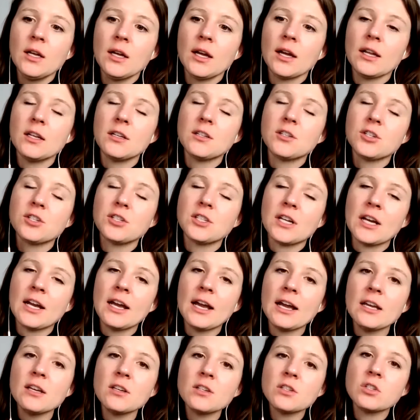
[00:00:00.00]
and it just
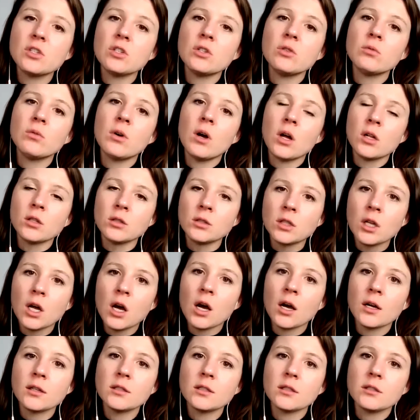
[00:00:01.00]
takes you a
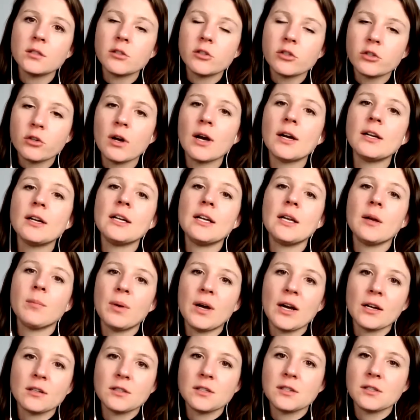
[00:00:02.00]
lot to try to get
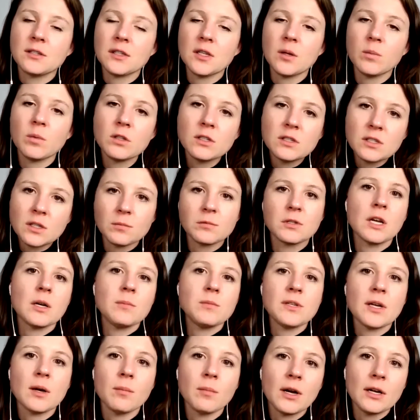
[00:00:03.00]
back to sleep. And
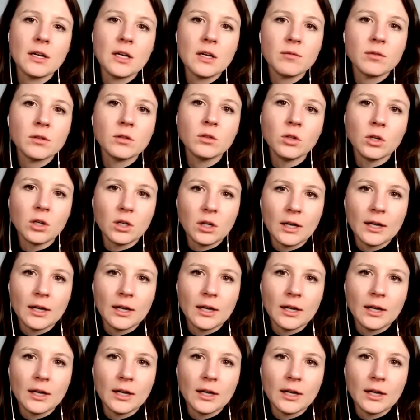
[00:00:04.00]
sometimes that might even look